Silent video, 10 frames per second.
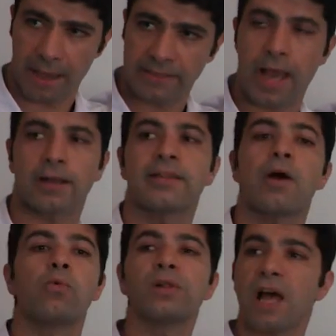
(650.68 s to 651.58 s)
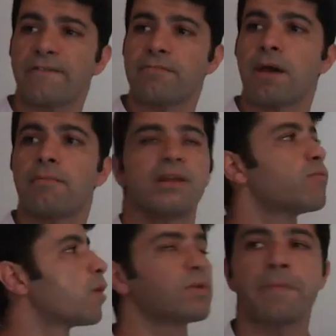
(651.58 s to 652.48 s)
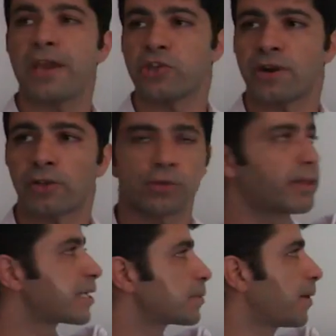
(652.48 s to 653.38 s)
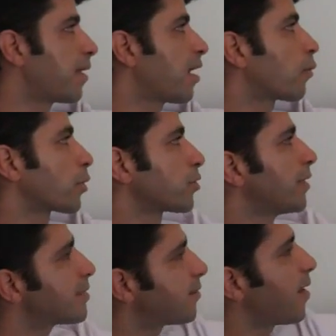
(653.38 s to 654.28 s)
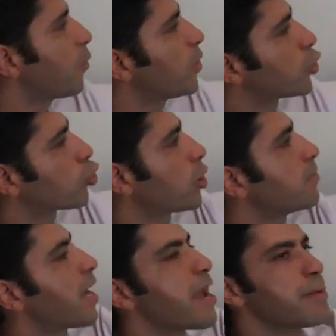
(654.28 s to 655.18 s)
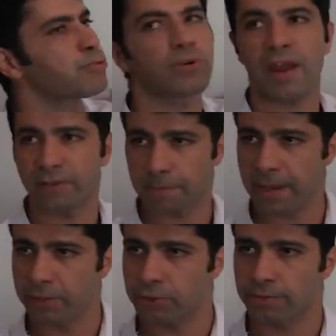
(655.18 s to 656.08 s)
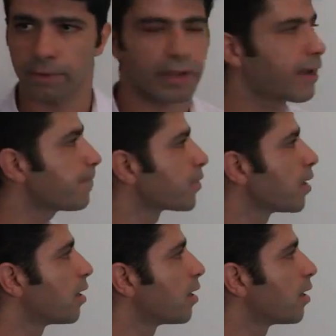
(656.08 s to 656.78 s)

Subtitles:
Exactly. That will have the memory when we page it out. So I'll explain how that works. So let's say we trimmed a private page. Okay.